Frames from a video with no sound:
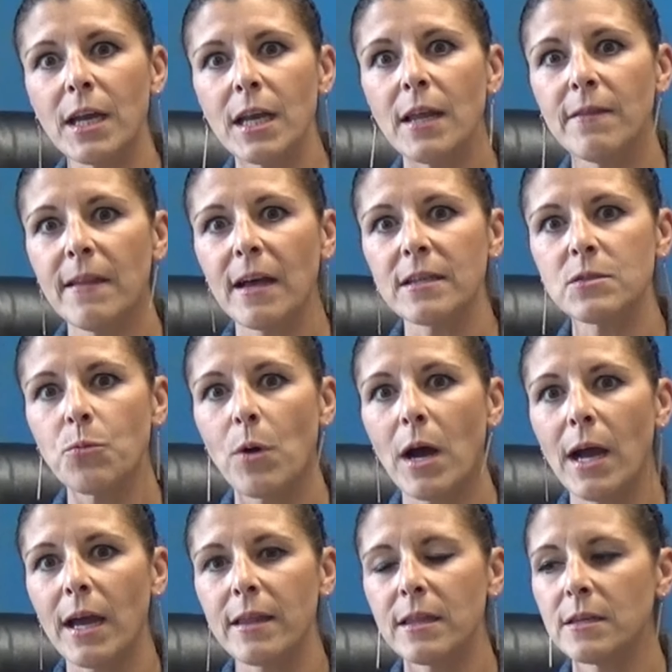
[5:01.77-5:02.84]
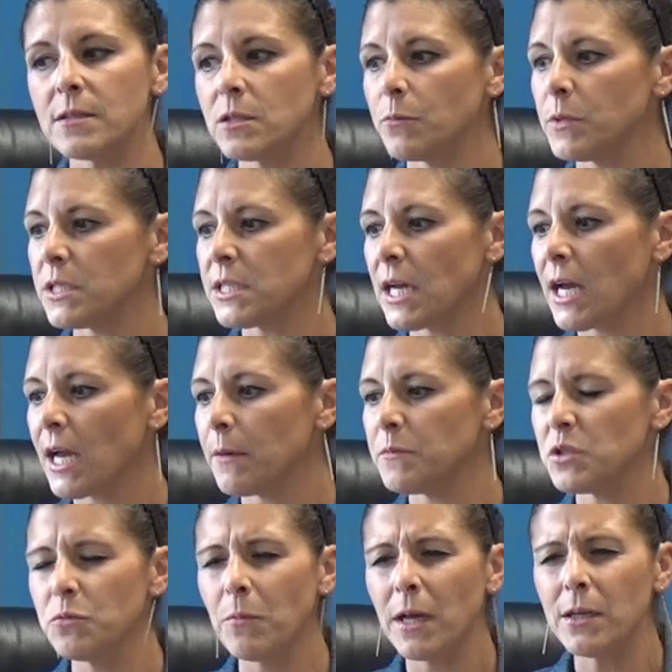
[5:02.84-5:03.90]
And that's why I think so many
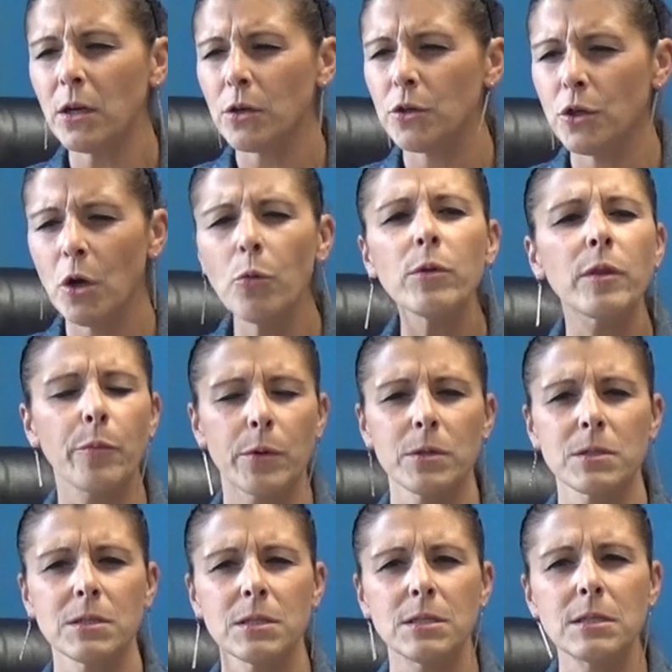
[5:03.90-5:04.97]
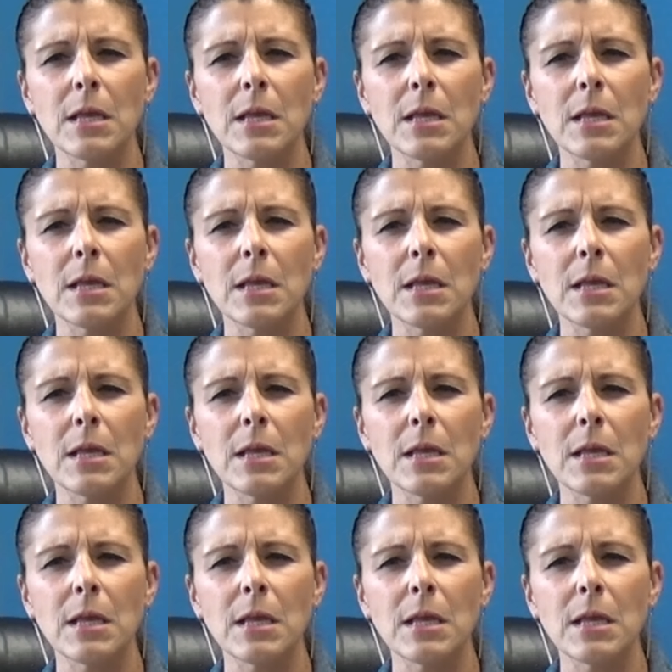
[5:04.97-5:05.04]
times you might not know what the person's